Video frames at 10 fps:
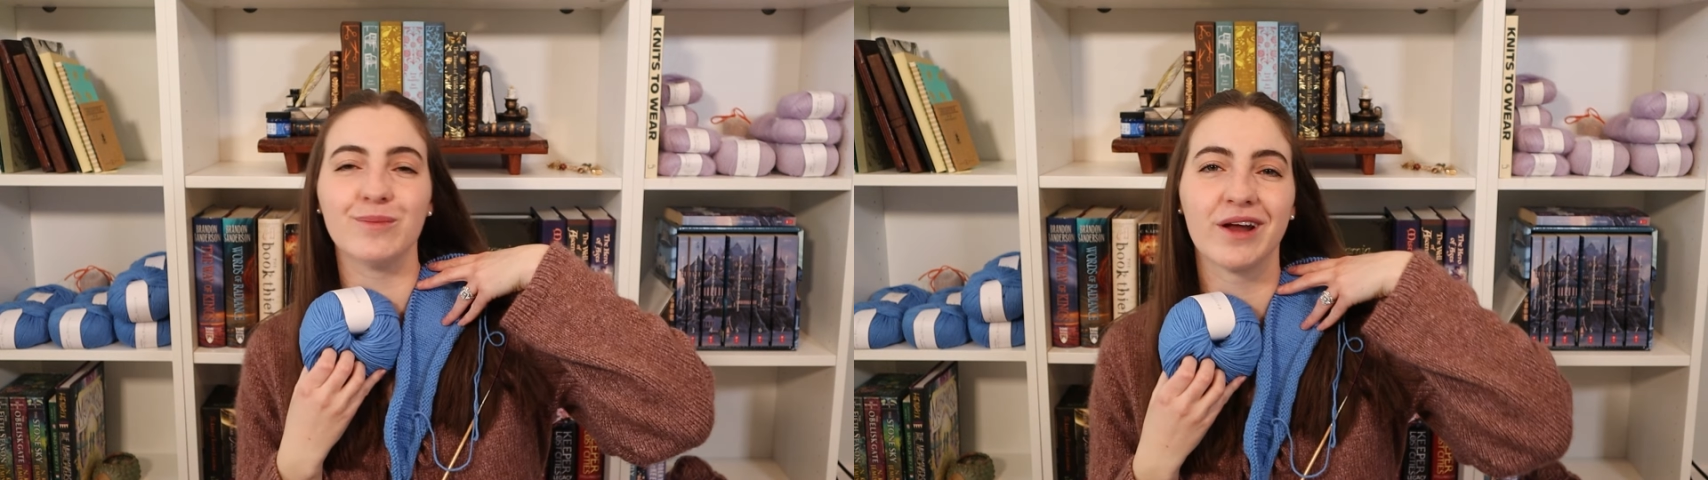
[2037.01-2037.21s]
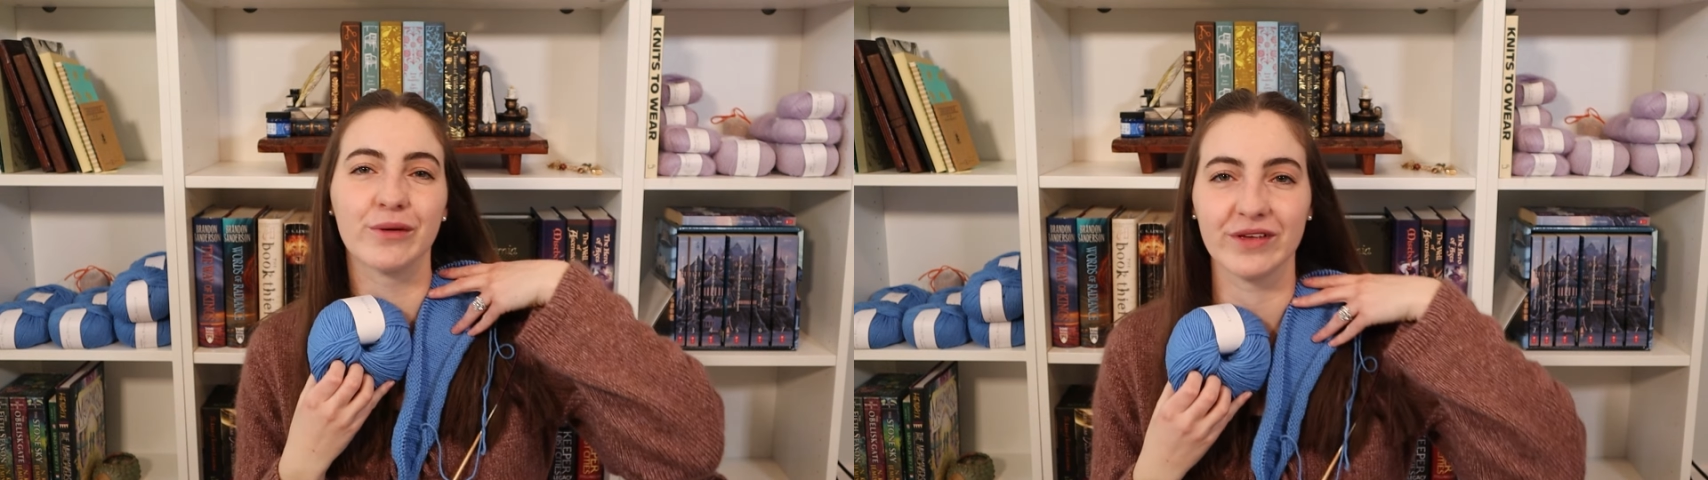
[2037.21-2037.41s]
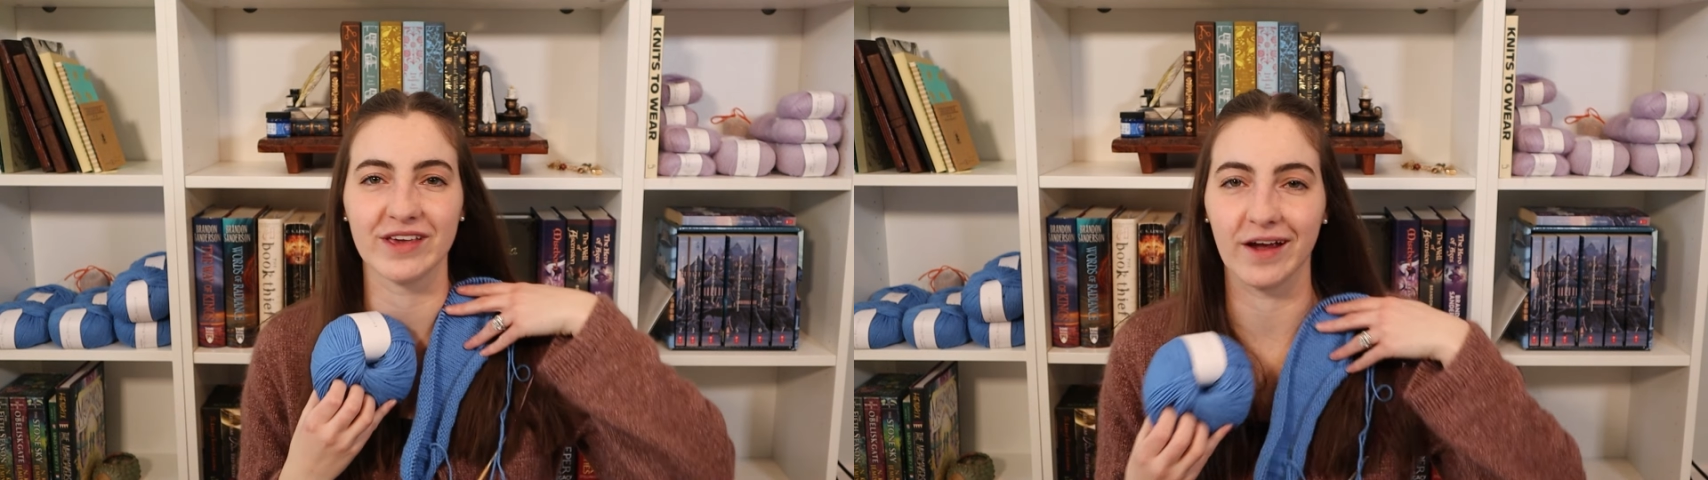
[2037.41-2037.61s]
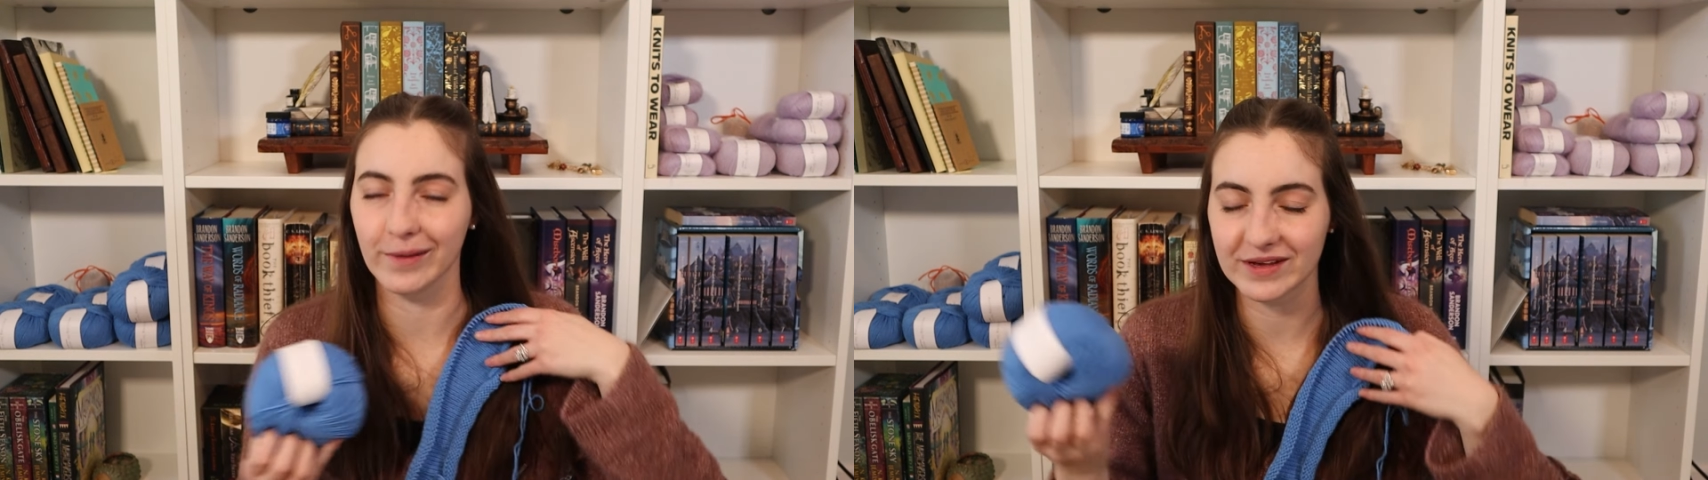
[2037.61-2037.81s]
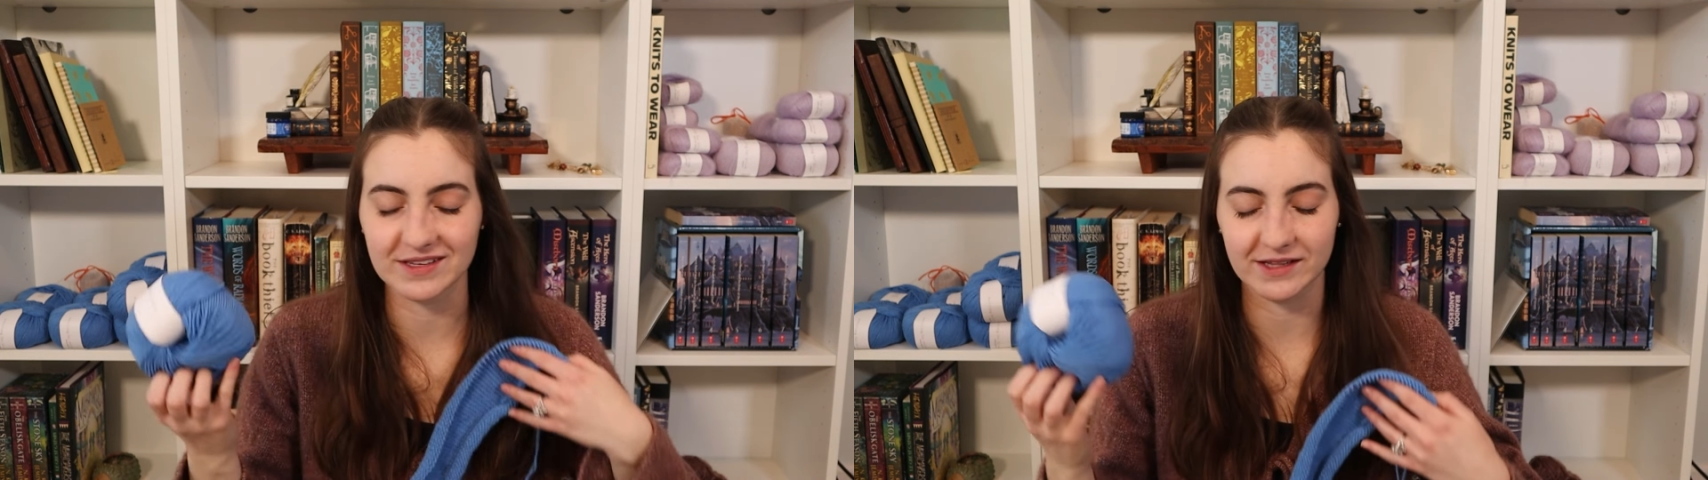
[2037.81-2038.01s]
but I don't really care
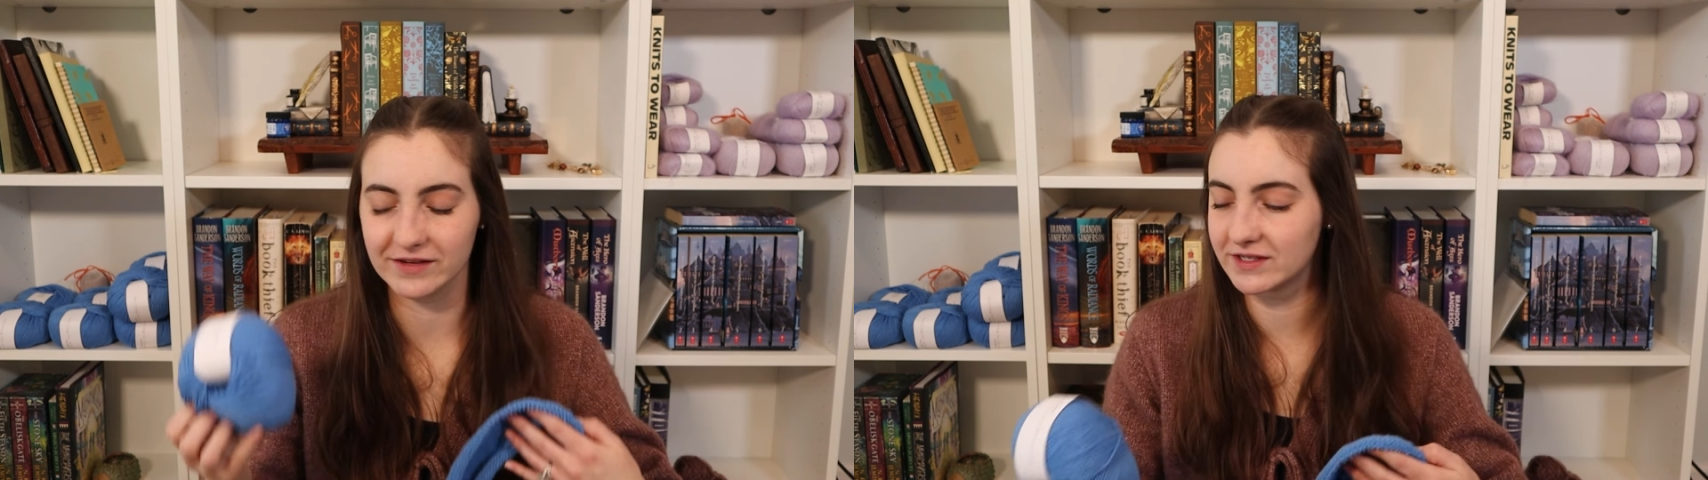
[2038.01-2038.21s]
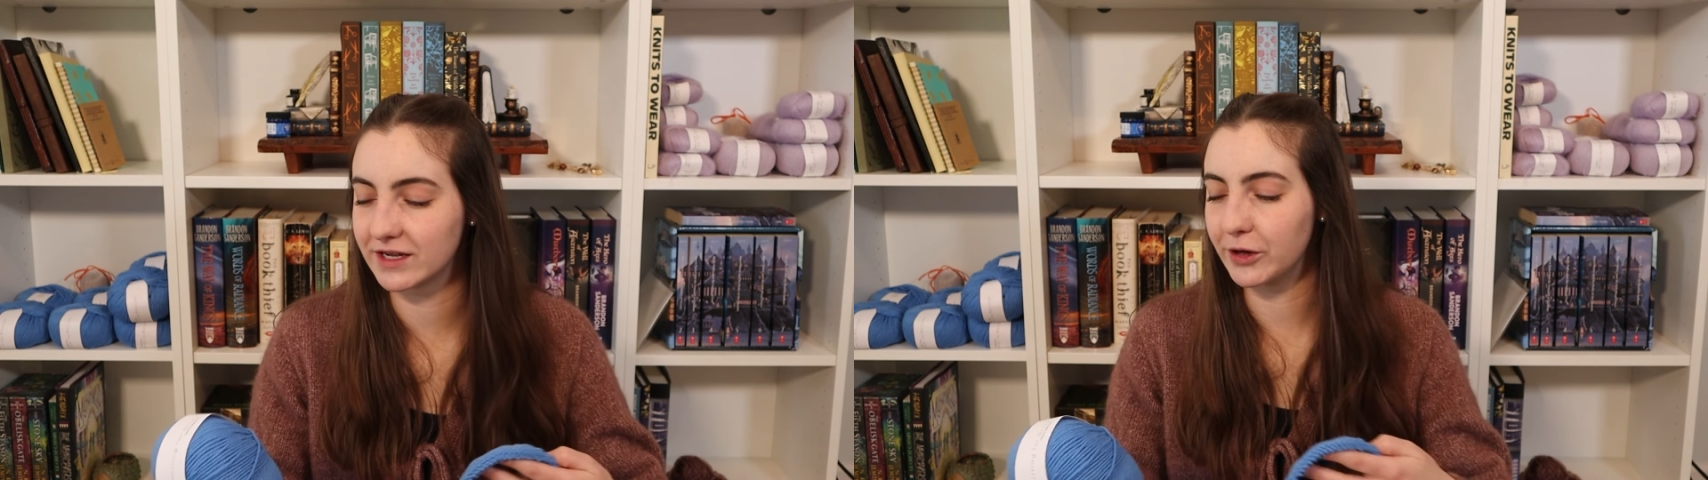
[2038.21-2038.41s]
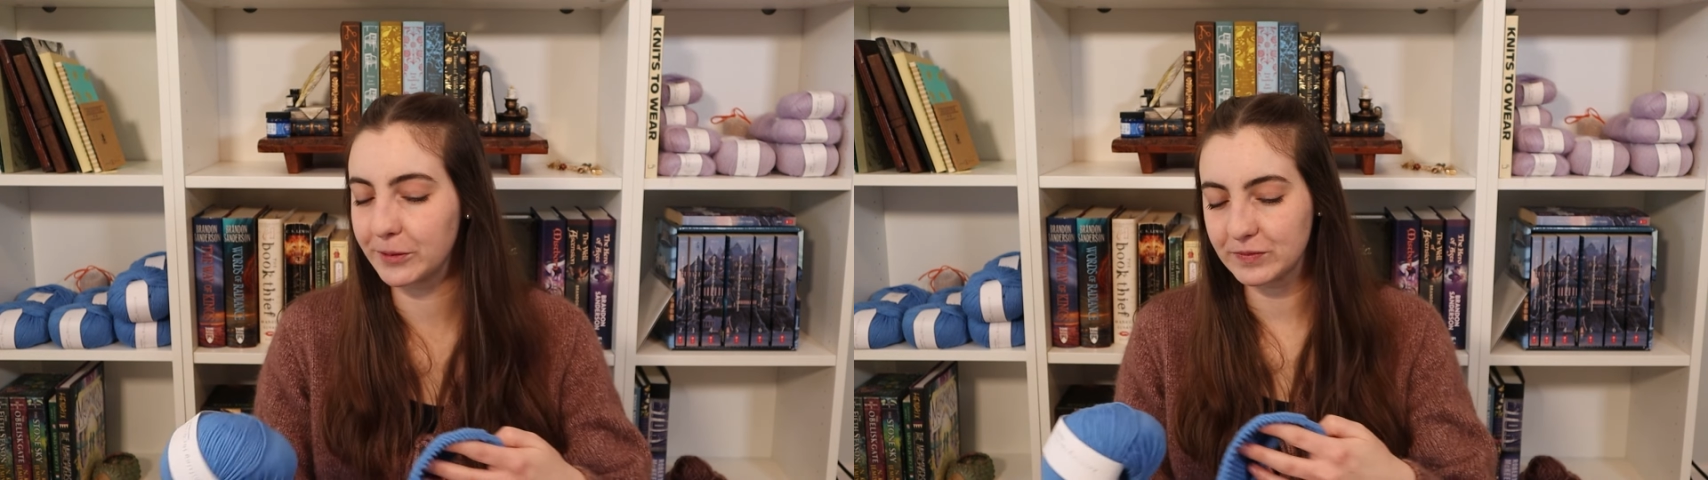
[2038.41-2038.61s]
because I love this color.